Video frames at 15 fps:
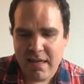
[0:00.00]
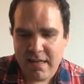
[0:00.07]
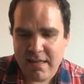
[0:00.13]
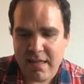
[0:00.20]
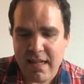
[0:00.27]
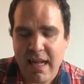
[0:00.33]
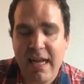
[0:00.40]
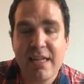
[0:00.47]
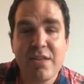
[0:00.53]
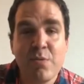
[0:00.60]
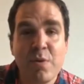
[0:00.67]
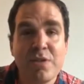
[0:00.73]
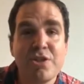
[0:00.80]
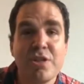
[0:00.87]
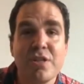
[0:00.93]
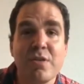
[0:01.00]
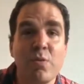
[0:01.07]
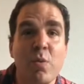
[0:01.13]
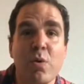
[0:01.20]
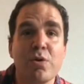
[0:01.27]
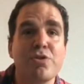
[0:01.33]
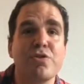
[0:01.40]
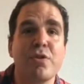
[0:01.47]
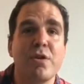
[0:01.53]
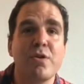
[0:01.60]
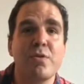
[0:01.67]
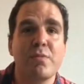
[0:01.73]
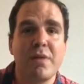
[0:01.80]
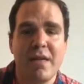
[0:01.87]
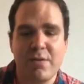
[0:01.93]
Lion, the Witch, and the Wardrobe,
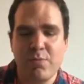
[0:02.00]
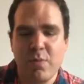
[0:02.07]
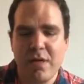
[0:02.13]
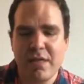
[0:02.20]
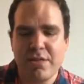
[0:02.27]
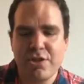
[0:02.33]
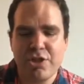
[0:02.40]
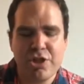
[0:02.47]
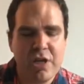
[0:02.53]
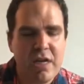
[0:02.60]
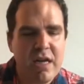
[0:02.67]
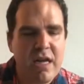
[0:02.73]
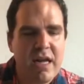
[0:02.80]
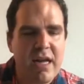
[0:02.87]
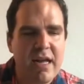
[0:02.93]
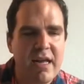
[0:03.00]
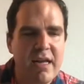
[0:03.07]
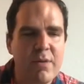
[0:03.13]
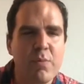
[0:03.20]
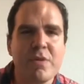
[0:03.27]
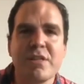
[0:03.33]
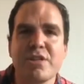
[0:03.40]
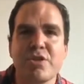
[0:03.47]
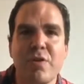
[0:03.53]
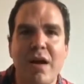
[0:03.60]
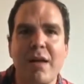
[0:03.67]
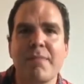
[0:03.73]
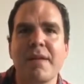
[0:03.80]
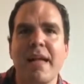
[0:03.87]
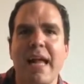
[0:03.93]
in which when
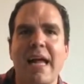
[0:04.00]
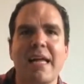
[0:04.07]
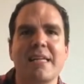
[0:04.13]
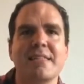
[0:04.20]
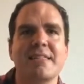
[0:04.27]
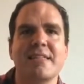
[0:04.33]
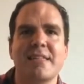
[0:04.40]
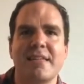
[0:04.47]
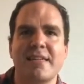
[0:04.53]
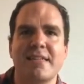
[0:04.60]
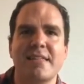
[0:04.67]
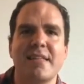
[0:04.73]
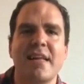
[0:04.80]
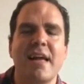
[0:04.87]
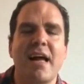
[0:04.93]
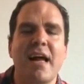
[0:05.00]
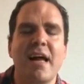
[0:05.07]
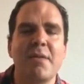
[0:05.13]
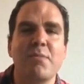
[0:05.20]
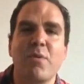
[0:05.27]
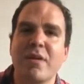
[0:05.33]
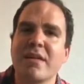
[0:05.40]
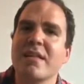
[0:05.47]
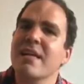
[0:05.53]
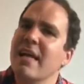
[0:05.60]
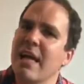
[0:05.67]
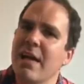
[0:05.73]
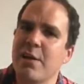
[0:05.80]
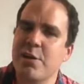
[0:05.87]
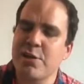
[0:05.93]
describing Aslan, one of the
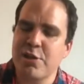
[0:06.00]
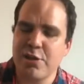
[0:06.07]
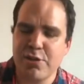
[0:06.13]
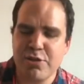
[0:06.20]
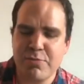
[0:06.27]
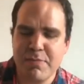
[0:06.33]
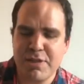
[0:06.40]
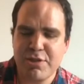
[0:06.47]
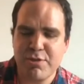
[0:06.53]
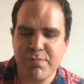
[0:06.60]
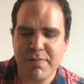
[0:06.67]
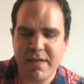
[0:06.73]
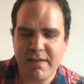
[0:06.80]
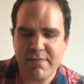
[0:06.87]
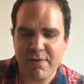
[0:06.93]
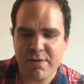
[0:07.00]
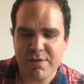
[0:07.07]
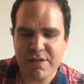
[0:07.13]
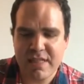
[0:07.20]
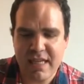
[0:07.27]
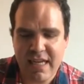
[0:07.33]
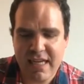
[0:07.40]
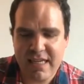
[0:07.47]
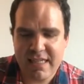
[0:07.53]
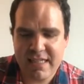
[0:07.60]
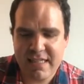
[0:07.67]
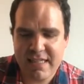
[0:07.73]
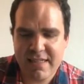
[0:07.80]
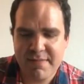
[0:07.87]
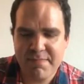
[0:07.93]
characters, Mr. Beaver,
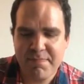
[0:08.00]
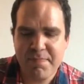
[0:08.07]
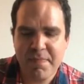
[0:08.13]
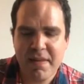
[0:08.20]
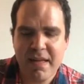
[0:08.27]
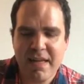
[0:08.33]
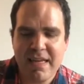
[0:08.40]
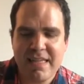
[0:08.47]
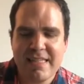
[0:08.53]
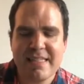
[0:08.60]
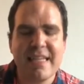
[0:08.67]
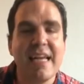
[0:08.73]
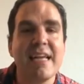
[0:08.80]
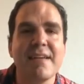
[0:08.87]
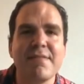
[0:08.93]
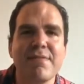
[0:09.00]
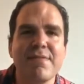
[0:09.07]
says, "Safe.